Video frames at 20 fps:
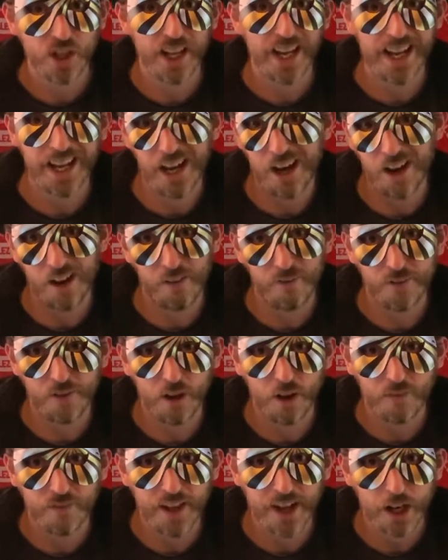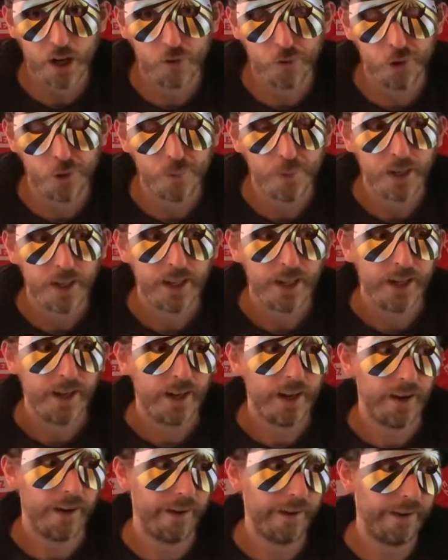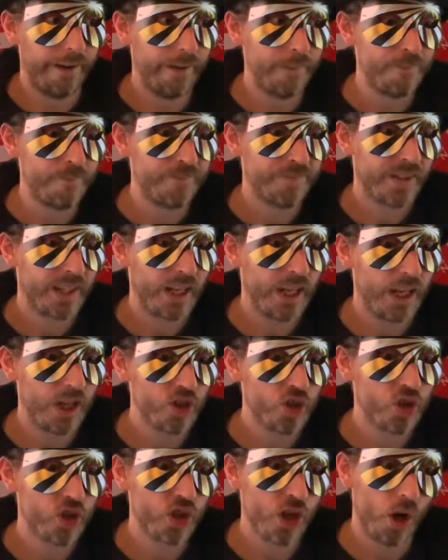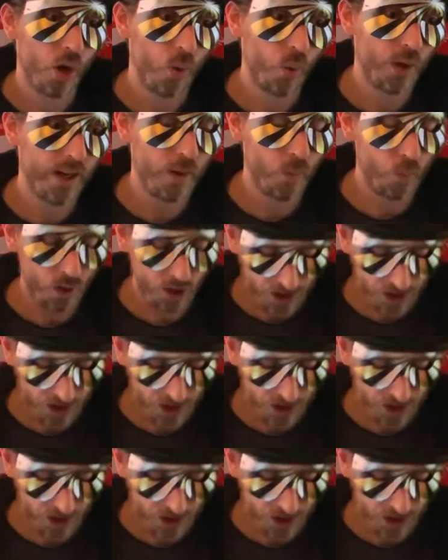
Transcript: boys of that group. So